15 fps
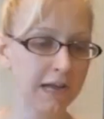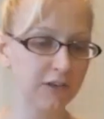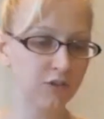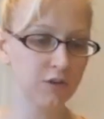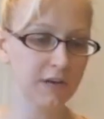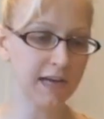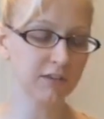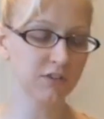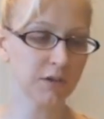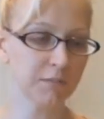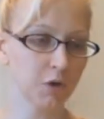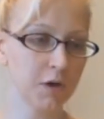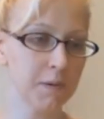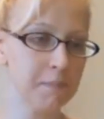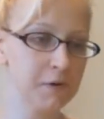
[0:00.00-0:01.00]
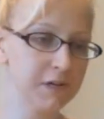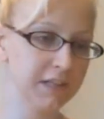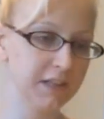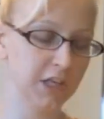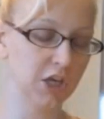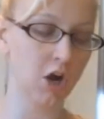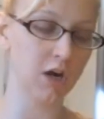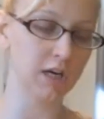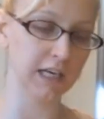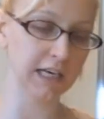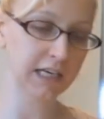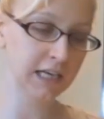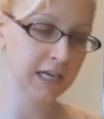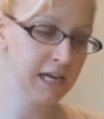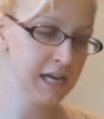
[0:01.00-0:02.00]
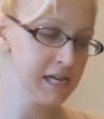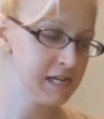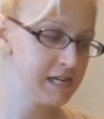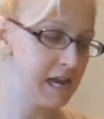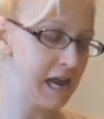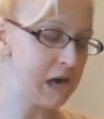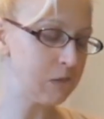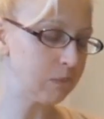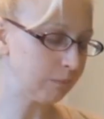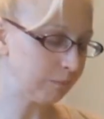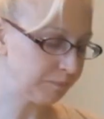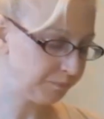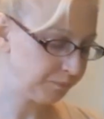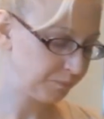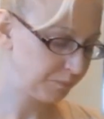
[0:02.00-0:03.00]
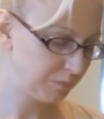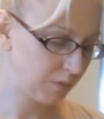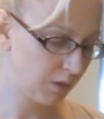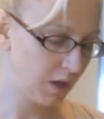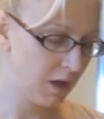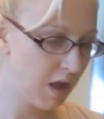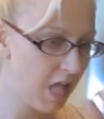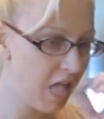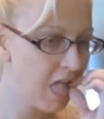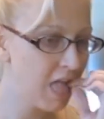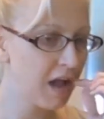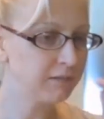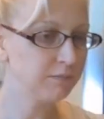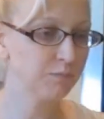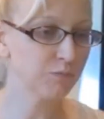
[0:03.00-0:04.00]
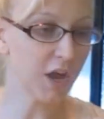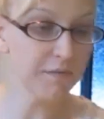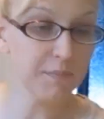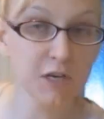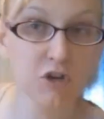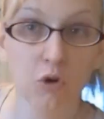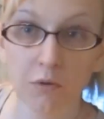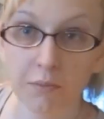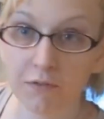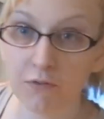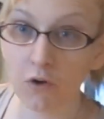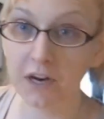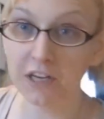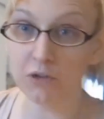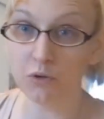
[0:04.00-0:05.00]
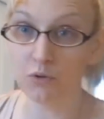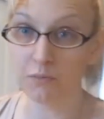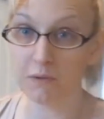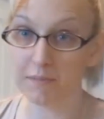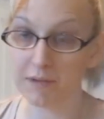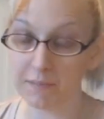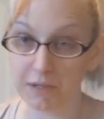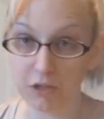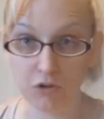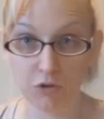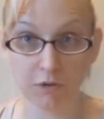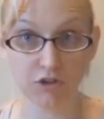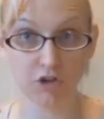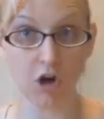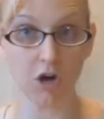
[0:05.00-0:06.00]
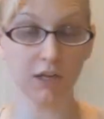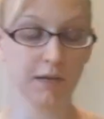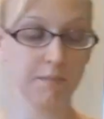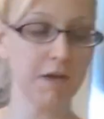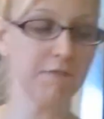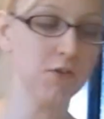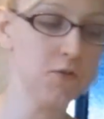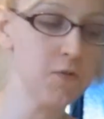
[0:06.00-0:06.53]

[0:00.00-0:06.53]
Okay, so next I'm going to put in the garlic. Now, I've been told before I use maybe a bit too much garlic in my